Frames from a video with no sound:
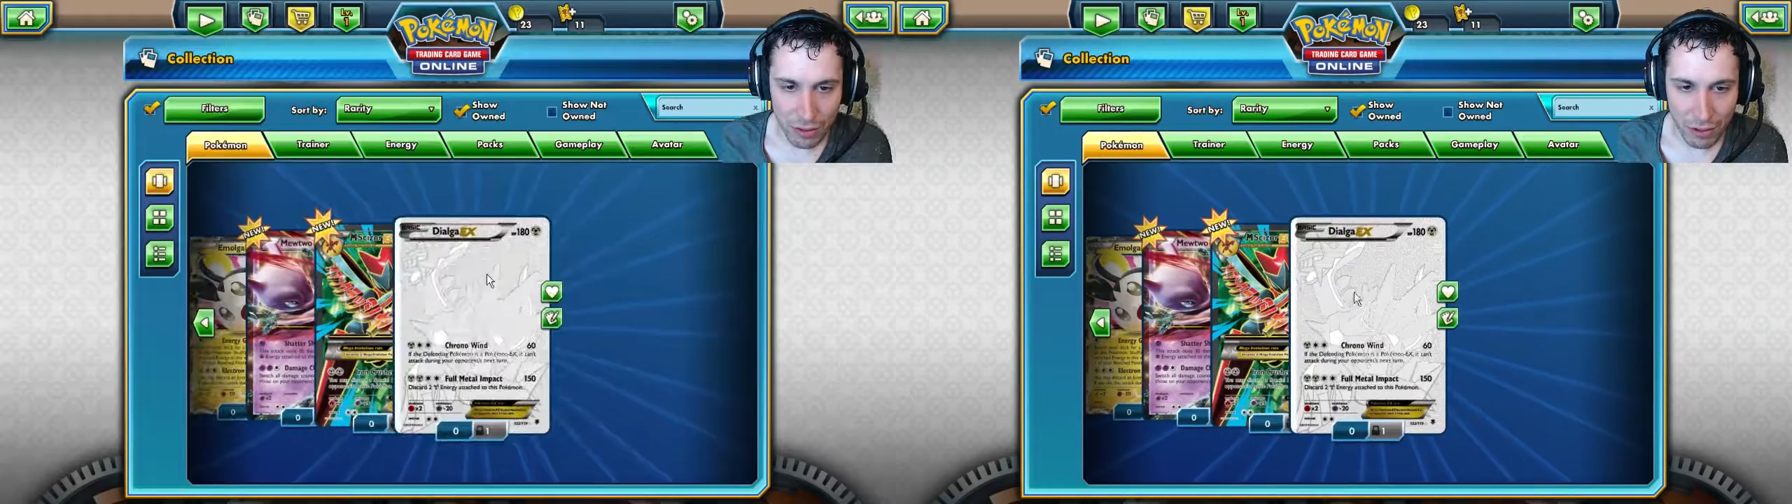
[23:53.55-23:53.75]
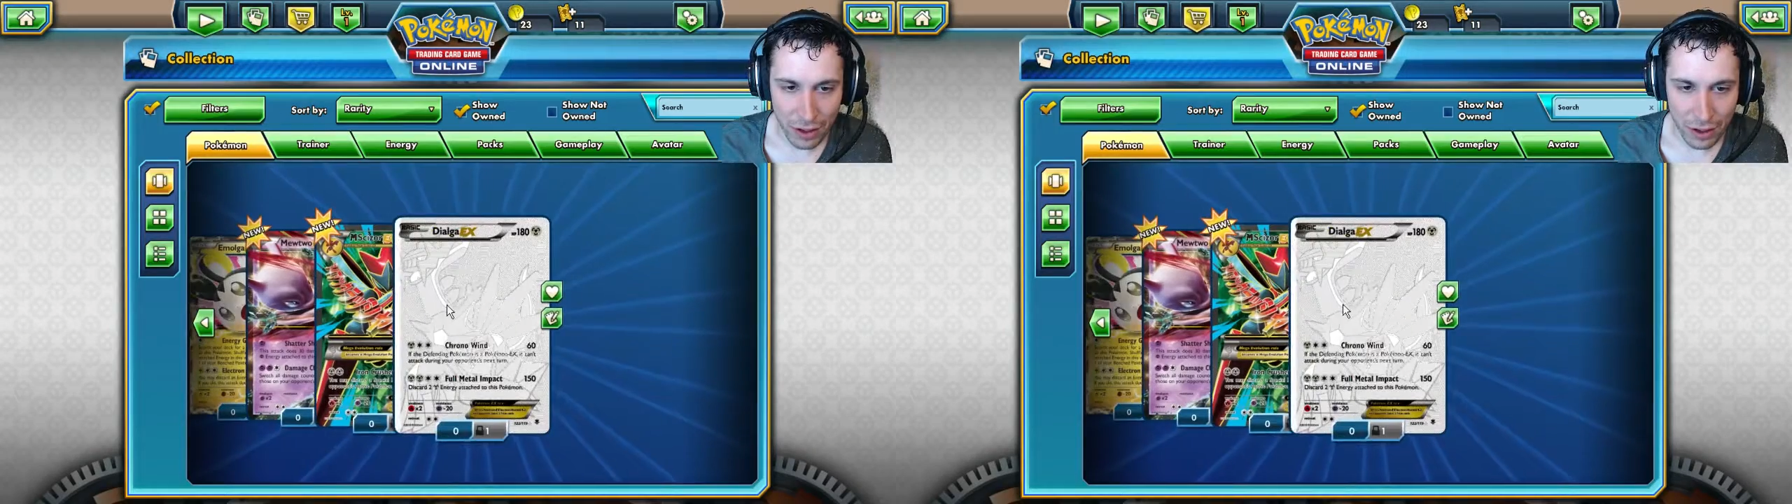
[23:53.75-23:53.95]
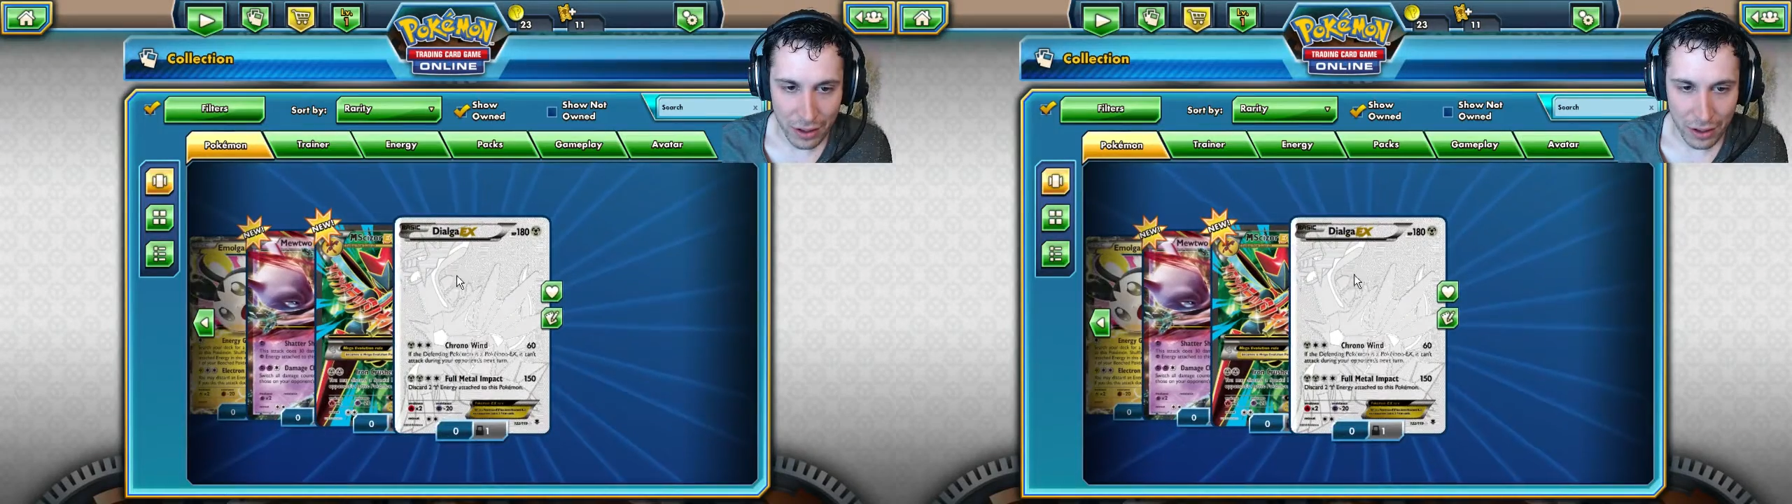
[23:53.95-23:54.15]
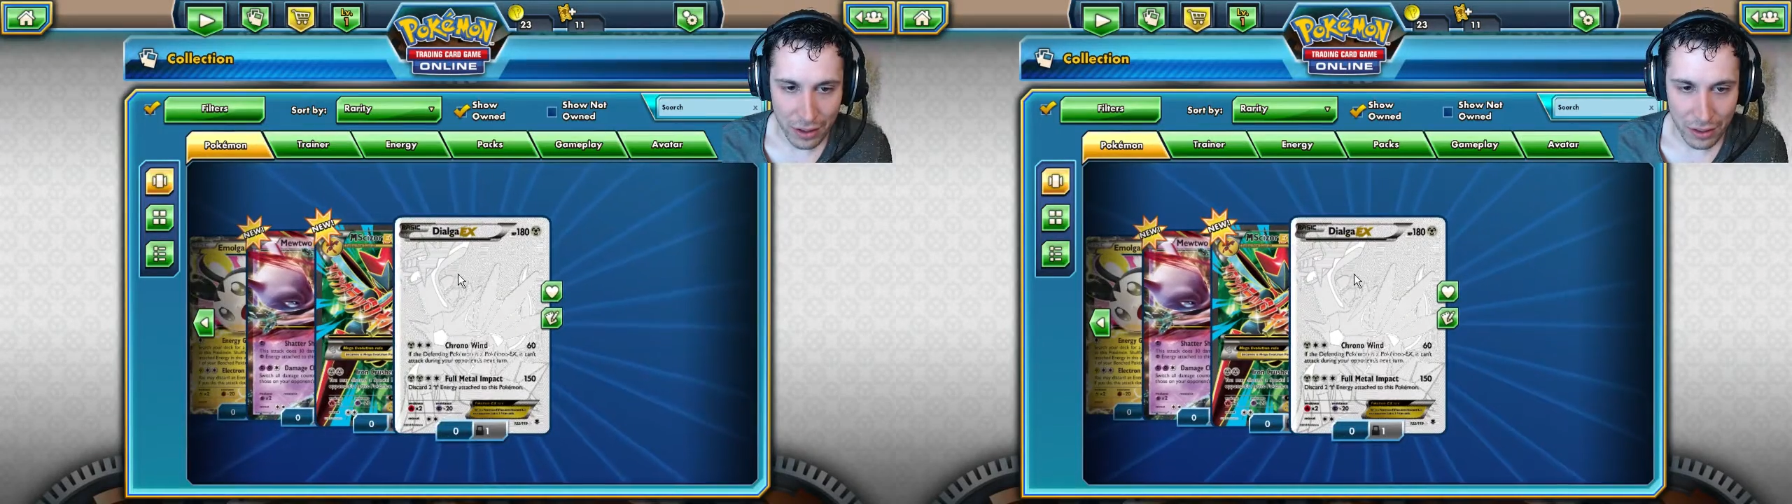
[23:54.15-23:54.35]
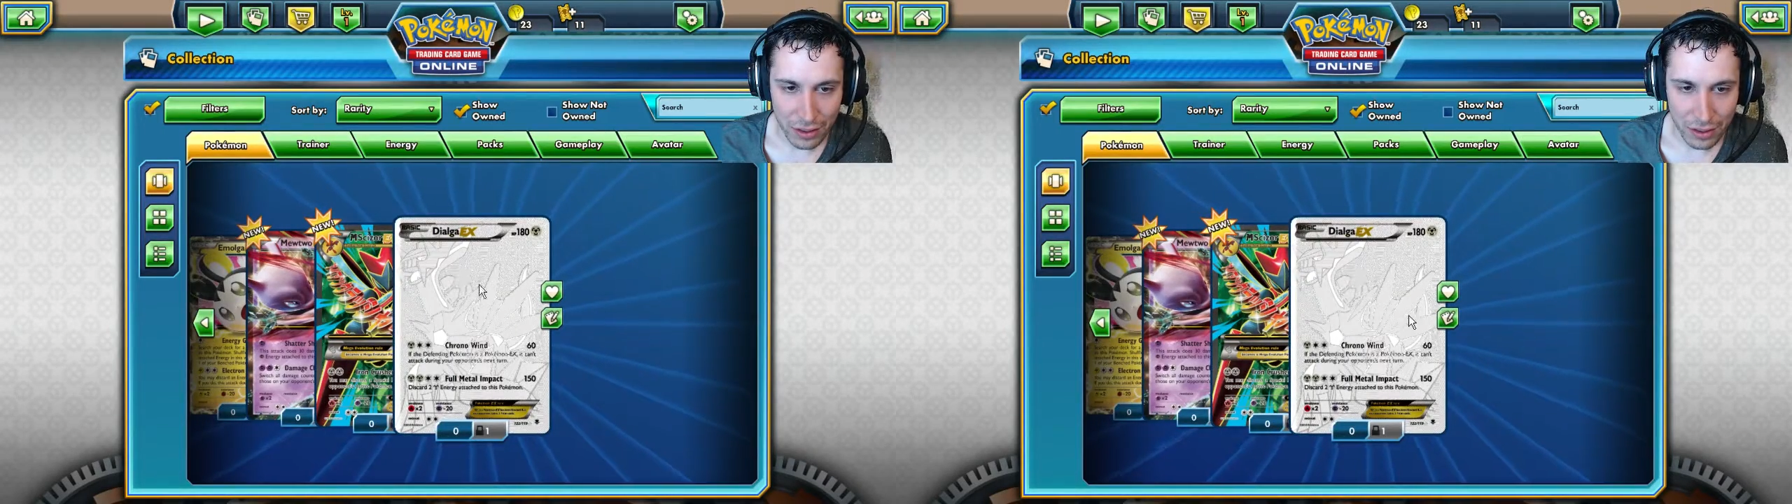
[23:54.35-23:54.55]
like
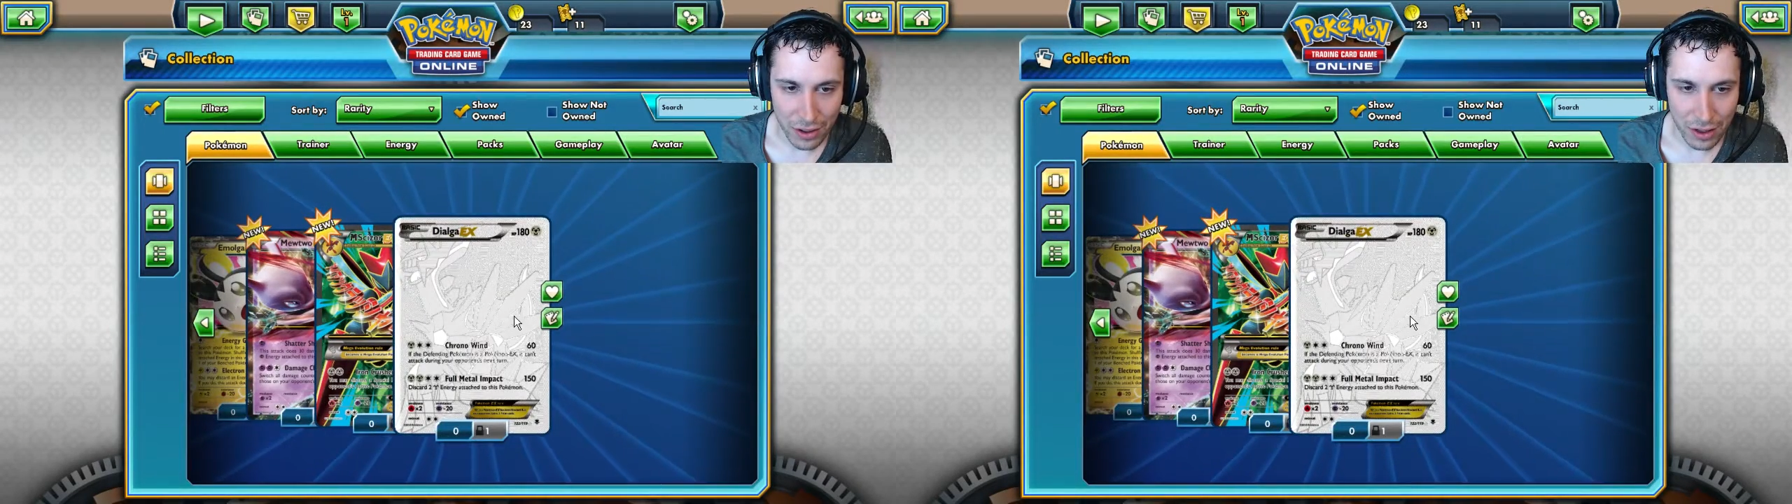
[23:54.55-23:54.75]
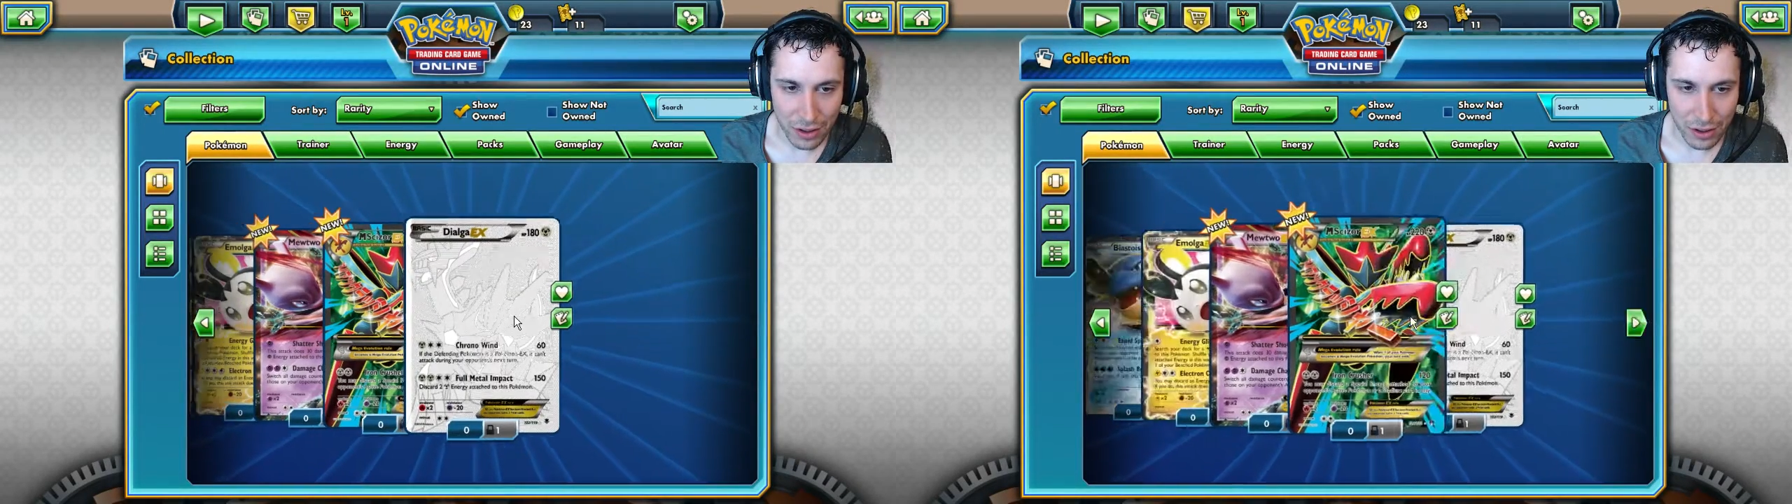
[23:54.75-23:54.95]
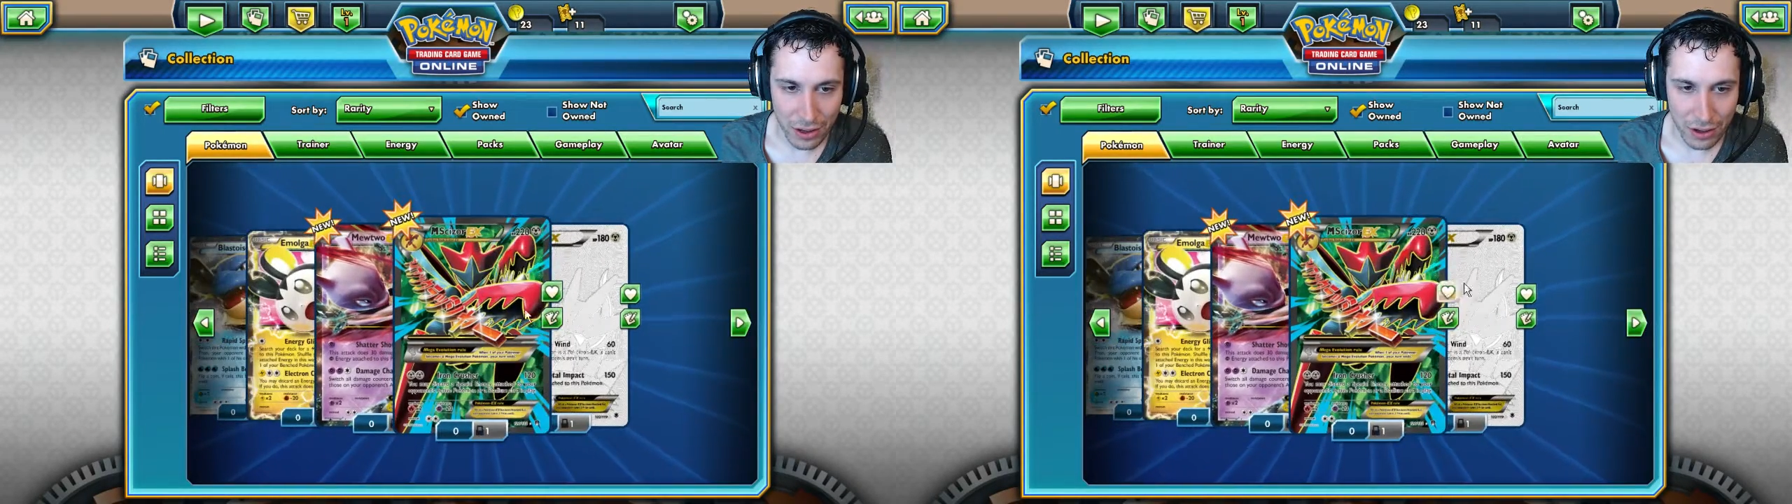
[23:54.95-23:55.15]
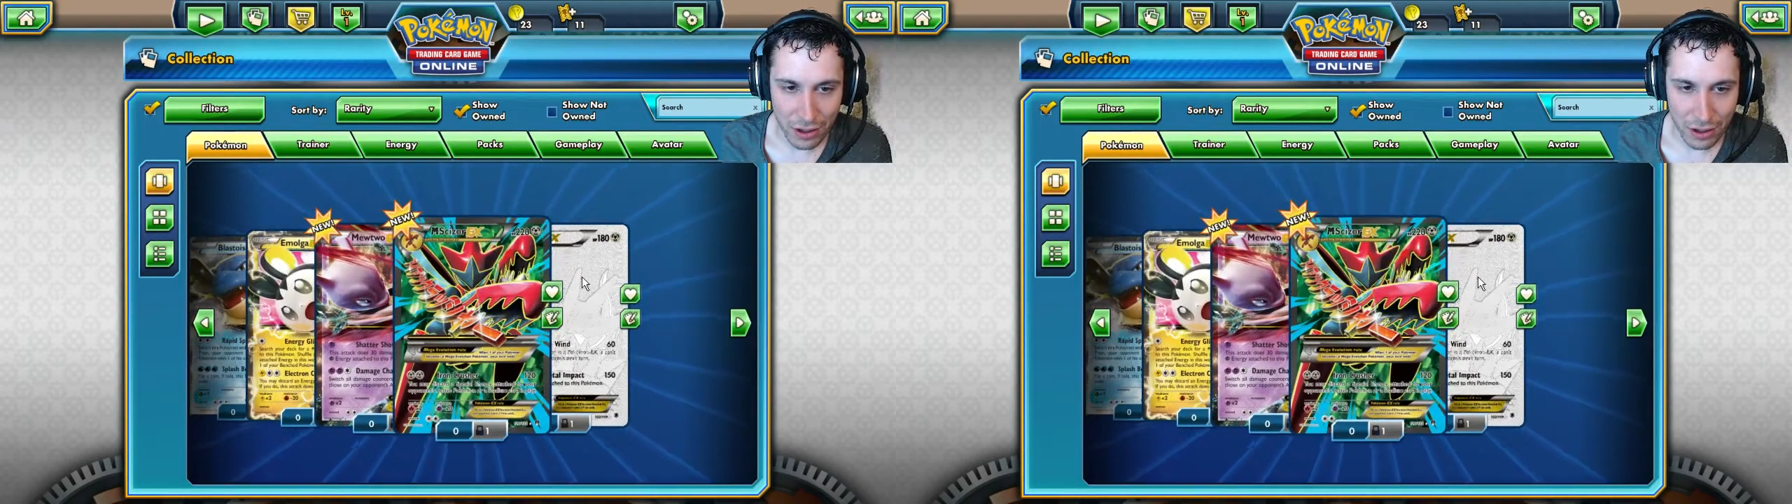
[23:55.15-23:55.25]
Dialga.